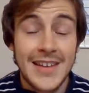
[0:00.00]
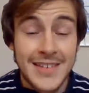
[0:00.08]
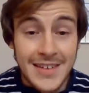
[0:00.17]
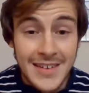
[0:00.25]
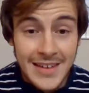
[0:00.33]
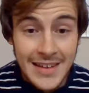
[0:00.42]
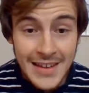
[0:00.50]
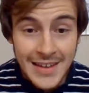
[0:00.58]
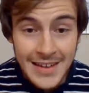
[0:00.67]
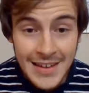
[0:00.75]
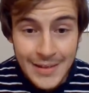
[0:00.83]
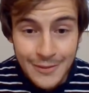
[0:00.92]
It's going to
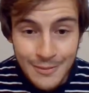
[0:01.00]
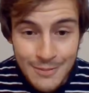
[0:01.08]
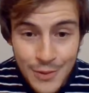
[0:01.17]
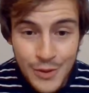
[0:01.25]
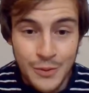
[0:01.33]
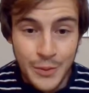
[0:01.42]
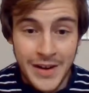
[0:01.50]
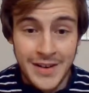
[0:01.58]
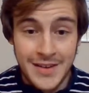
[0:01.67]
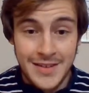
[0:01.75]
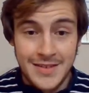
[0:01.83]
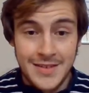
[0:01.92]
get even more
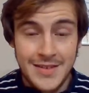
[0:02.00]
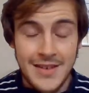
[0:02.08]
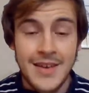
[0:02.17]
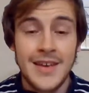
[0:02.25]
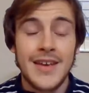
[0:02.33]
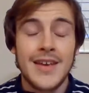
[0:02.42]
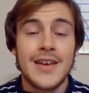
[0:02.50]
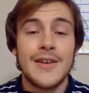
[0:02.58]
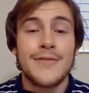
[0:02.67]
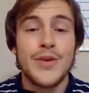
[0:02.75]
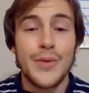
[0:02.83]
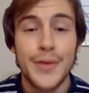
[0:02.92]
weird.
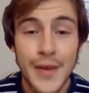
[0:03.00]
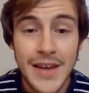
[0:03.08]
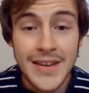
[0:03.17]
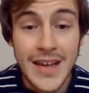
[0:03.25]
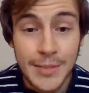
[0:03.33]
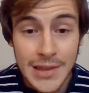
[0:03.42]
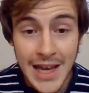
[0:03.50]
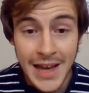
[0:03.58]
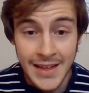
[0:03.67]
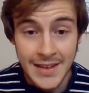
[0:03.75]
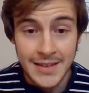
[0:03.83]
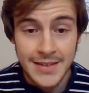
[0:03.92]
If you think I'm
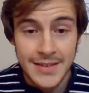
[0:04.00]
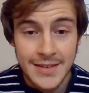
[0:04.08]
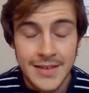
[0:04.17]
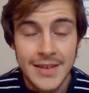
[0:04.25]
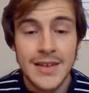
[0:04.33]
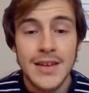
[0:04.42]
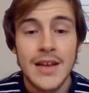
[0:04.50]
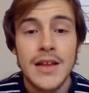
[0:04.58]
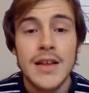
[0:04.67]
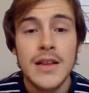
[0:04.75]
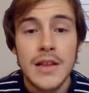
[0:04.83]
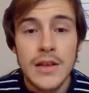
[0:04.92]
lying,
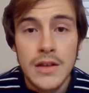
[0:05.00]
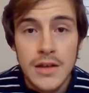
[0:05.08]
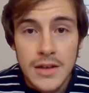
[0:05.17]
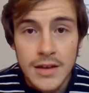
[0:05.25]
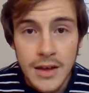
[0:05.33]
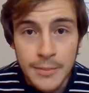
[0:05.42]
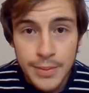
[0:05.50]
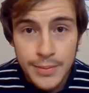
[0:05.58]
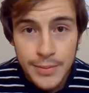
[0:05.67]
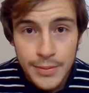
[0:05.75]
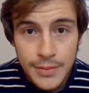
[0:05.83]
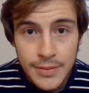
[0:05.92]
look up
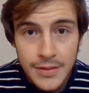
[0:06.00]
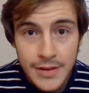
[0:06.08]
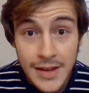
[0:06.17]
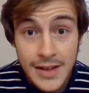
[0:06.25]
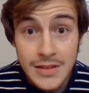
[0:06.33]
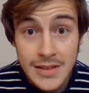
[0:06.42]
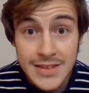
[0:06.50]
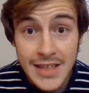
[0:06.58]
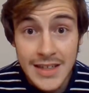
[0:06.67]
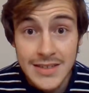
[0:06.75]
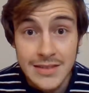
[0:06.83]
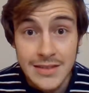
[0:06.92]
Nikola
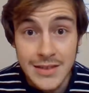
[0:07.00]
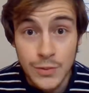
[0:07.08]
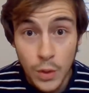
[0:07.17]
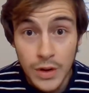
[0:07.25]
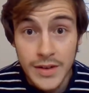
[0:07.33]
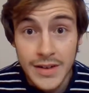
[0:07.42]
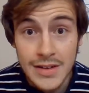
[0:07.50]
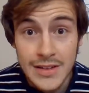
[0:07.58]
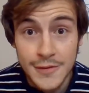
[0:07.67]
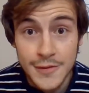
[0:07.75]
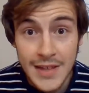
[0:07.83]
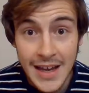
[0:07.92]
Tesla's
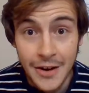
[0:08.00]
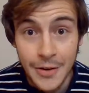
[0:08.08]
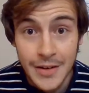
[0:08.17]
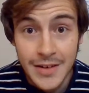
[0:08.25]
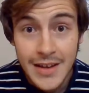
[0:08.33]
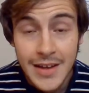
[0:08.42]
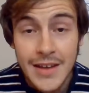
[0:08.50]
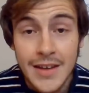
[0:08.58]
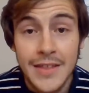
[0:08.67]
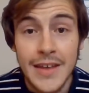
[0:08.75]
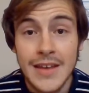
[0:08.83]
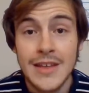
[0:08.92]
Wardenclyffe Tower
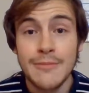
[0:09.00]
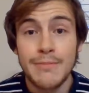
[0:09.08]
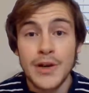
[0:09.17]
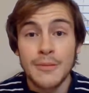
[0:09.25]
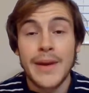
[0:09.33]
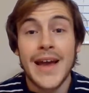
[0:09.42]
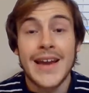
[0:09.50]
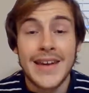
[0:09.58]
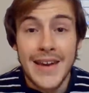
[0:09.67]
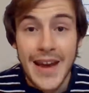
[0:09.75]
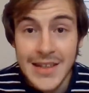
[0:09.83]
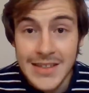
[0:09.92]
that he built back
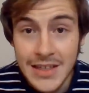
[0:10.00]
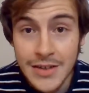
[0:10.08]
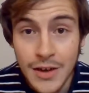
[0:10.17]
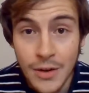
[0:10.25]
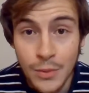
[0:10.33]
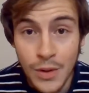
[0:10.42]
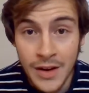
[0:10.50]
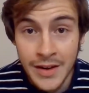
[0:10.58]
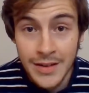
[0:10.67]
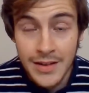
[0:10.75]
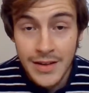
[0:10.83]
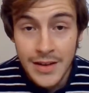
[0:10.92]
in 1901.